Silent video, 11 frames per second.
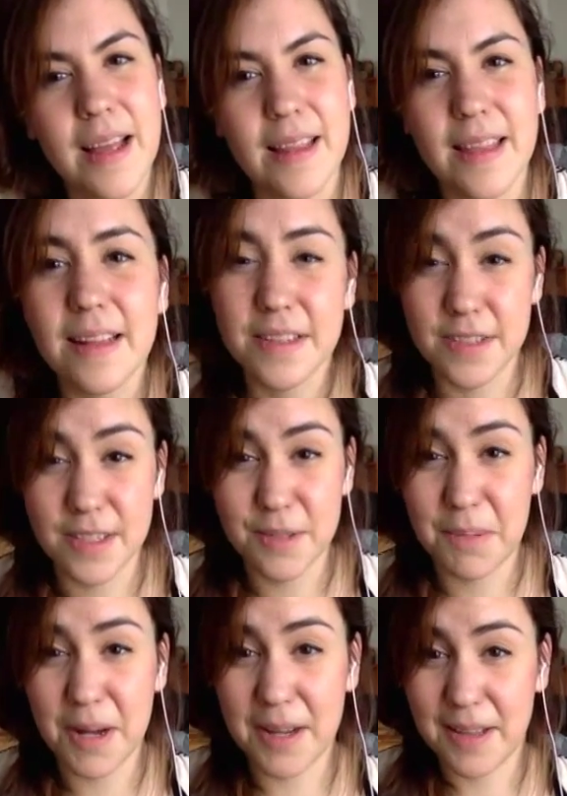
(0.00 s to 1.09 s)
the little
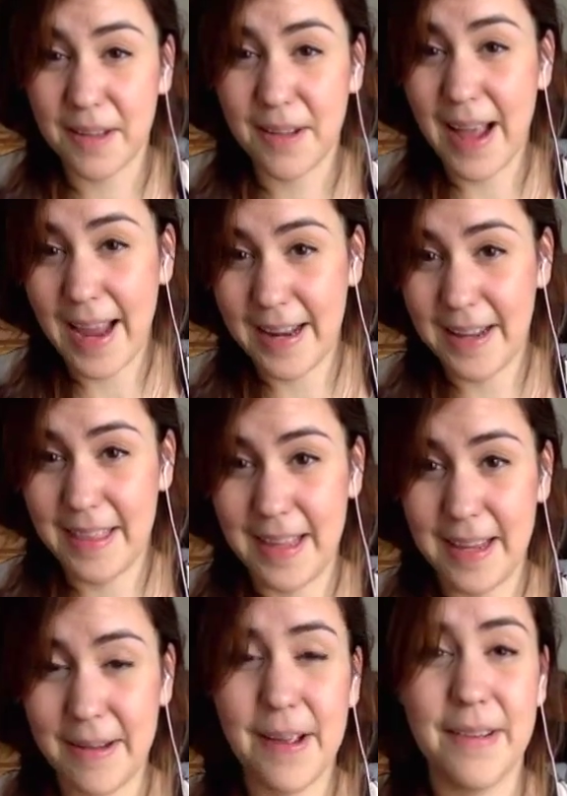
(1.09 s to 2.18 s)
search bar, the little Haida
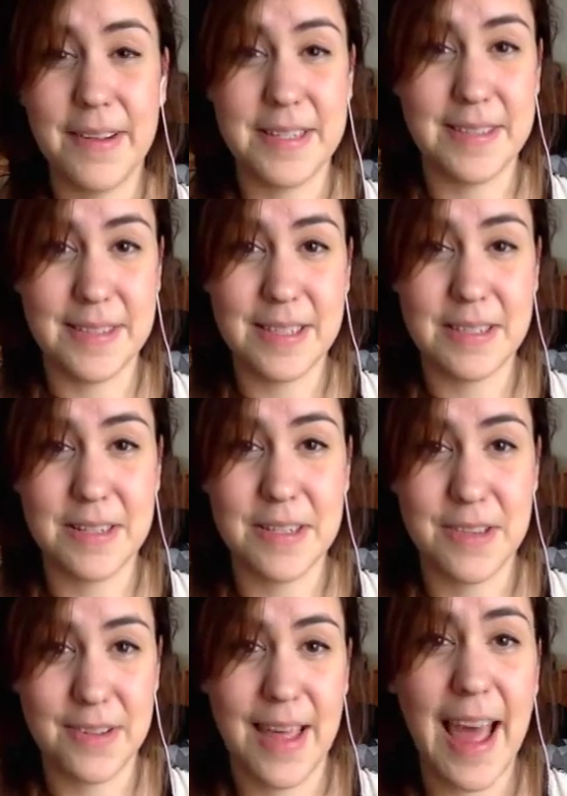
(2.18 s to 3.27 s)
thing, I always search
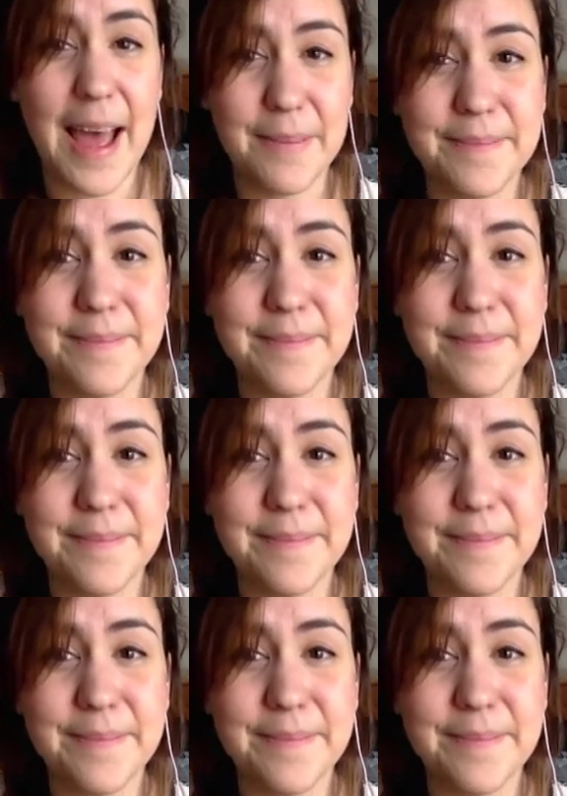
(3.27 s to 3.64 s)
through that.